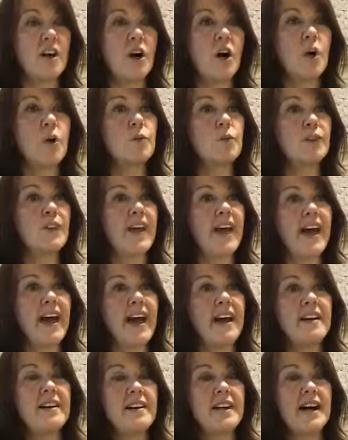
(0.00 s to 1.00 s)
over
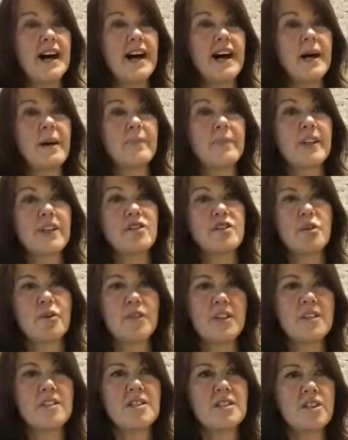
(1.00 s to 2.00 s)
there, and so
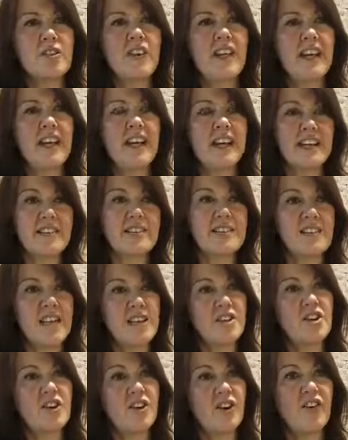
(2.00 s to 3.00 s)
this degree has
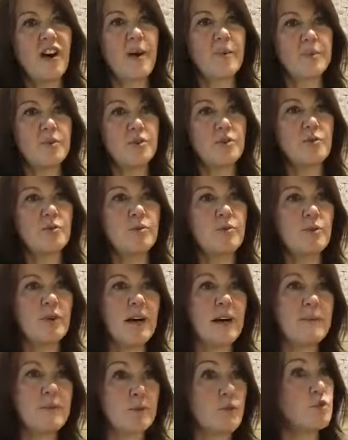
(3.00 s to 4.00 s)
set her up to
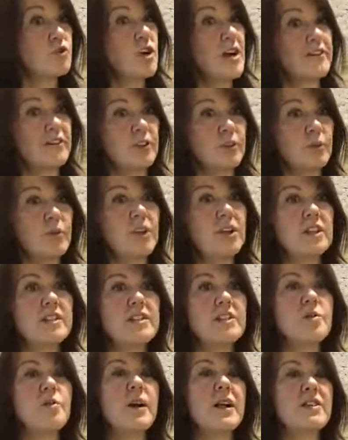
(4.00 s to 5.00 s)
travel the world
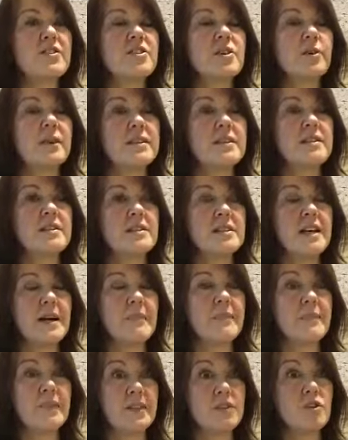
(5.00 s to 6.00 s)
as well. So it's
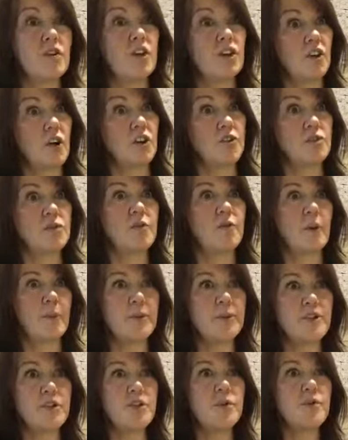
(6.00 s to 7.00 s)
got lots of
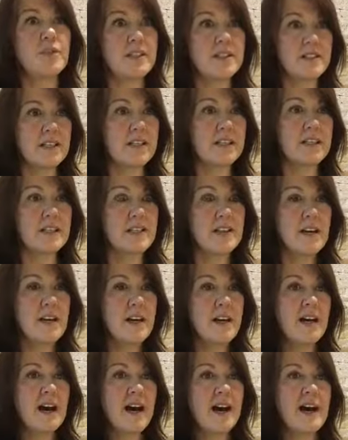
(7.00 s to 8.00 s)
opportunities,
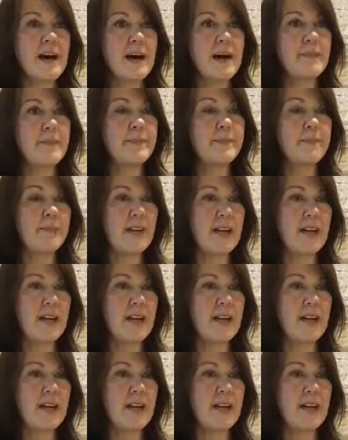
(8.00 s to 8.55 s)
and